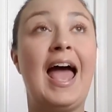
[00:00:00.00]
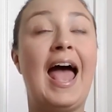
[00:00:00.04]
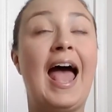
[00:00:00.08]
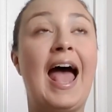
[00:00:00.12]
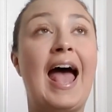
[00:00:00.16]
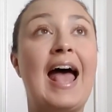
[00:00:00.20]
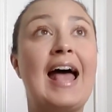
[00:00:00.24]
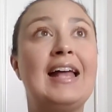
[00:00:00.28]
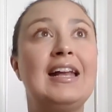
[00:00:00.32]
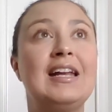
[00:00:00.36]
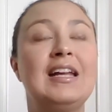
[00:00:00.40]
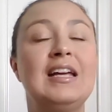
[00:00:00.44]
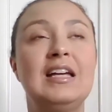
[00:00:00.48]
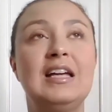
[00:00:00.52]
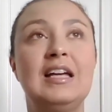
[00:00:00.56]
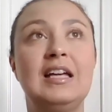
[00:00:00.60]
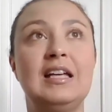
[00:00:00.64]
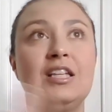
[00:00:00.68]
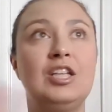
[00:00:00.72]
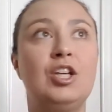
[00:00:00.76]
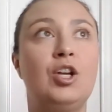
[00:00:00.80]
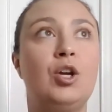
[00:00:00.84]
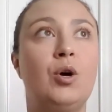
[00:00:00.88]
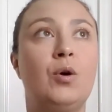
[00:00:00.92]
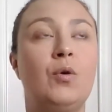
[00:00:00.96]
And
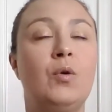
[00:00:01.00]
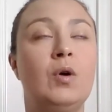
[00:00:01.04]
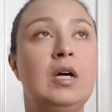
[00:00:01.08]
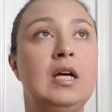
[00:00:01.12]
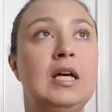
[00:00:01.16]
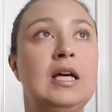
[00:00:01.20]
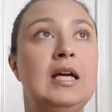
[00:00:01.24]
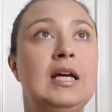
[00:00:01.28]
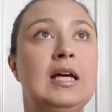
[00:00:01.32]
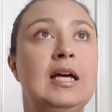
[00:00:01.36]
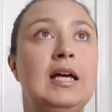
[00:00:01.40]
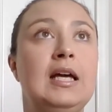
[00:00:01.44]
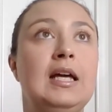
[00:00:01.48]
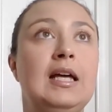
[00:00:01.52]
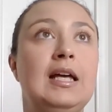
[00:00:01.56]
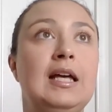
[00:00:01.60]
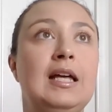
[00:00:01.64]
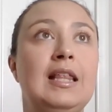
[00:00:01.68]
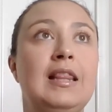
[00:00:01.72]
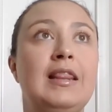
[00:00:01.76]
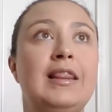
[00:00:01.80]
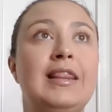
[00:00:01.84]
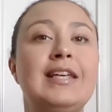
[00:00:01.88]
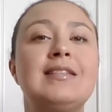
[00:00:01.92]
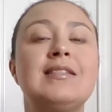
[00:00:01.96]
you know,
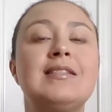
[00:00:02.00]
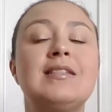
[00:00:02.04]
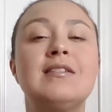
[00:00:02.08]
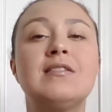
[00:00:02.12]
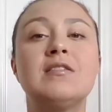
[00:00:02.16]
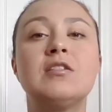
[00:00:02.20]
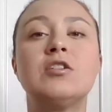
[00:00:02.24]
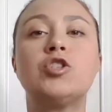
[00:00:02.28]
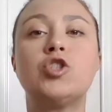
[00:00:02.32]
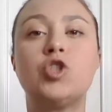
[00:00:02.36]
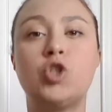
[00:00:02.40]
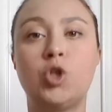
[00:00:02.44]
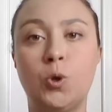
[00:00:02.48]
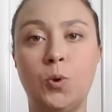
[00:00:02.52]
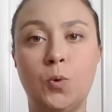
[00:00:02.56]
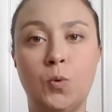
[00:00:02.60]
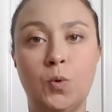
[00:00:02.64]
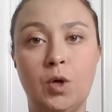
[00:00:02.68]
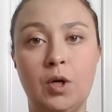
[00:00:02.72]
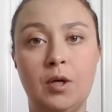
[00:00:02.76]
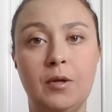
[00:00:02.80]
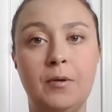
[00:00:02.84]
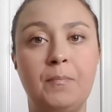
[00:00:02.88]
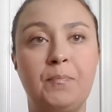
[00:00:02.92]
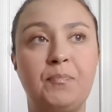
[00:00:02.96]
this is a
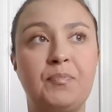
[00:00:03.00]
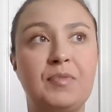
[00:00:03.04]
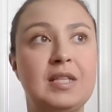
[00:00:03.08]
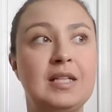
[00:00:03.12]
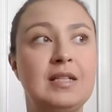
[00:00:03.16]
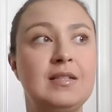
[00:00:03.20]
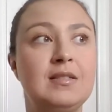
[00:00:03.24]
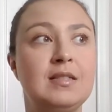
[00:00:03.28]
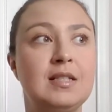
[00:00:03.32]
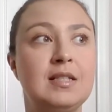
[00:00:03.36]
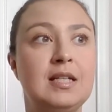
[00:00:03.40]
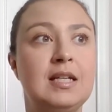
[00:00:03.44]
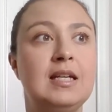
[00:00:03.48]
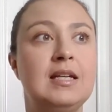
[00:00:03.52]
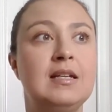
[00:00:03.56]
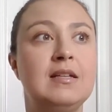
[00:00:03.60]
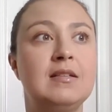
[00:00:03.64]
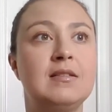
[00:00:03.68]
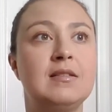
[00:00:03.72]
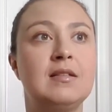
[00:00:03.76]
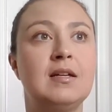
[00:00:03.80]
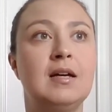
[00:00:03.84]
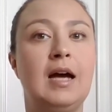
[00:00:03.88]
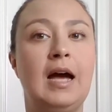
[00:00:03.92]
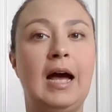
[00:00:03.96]
tool. This
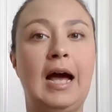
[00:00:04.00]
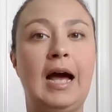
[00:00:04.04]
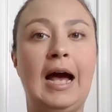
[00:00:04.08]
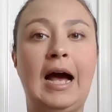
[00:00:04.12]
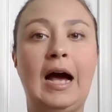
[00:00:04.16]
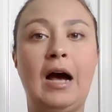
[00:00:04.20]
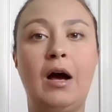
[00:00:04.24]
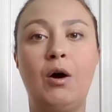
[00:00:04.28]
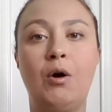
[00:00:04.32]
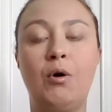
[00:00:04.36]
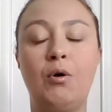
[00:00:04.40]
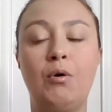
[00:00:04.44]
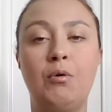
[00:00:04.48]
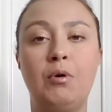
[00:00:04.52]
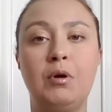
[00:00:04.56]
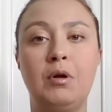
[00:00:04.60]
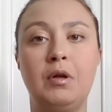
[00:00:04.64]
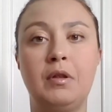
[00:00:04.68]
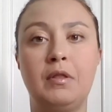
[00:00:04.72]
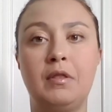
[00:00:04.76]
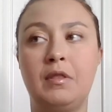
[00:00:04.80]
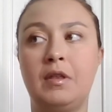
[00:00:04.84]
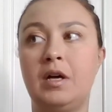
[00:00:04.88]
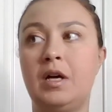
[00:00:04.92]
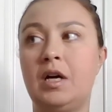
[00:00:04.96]
is how
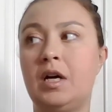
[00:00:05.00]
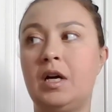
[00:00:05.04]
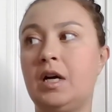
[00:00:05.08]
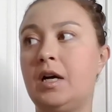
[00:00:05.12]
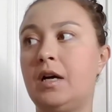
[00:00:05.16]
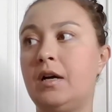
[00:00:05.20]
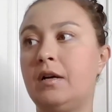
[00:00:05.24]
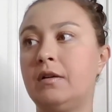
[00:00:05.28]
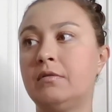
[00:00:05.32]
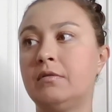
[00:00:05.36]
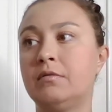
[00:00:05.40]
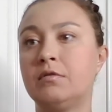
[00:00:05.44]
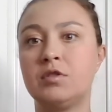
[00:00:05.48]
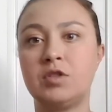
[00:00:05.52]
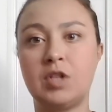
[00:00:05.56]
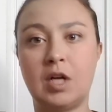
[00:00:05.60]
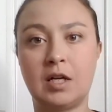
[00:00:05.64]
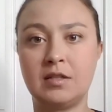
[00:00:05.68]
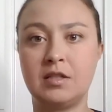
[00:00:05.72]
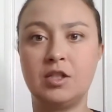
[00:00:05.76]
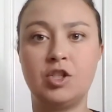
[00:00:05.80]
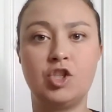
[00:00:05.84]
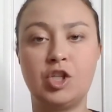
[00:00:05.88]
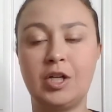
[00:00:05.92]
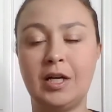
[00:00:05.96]
the
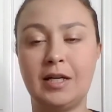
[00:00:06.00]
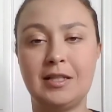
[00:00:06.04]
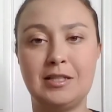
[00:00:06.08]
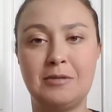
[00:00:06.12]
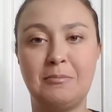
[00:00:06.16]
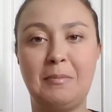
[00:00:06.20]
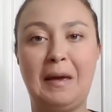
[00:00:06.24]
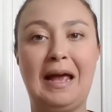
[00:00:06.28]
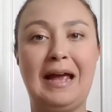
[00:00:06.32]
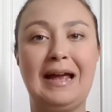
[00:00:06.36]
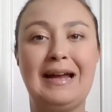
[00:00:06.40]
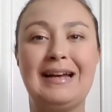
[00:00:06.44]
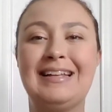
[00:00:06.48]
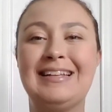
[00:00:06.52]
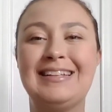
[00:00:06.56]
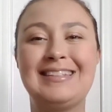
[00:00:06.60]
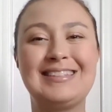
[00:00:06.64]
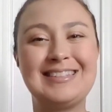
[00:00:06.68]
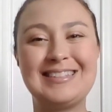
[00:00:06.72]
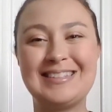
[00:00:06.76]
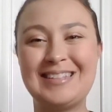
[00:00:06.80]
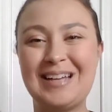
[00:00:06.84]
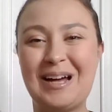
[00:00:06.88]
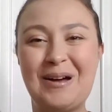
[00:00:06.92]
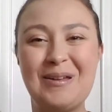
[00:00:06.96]
sausage gets made.
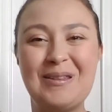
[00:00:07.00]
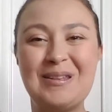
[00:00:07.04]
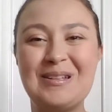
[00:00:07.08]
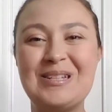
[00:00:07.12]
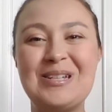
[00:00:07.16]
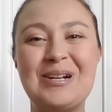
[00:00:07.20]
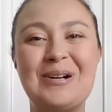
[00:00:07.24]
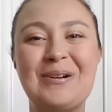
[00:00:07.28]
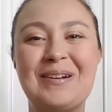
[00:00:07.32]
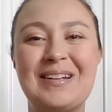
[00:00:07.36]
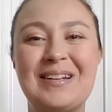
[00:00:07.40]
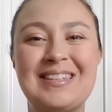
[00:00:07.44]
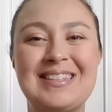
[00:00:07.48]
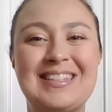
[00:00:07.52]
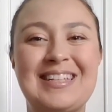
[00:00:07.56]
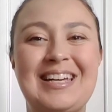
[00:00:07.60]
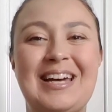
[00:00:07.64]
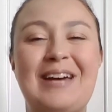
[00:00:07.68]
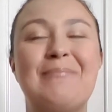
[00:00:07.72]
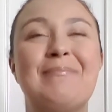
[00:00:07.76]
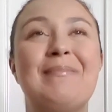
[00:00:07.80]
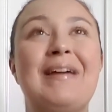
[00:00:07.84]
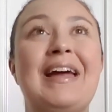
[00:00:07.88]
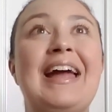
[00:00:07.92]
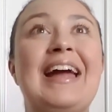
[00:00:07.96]
This is how the donuts
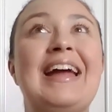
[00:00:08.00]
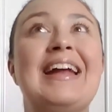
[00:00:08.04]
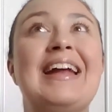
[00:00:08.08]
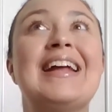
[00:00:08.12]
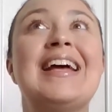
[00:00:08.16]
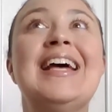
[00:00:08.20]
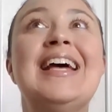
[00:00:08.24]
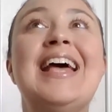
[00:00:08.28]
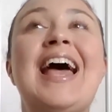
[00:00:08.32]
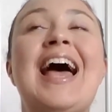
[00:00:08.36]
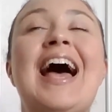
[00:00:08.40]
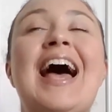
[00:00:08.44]
get made.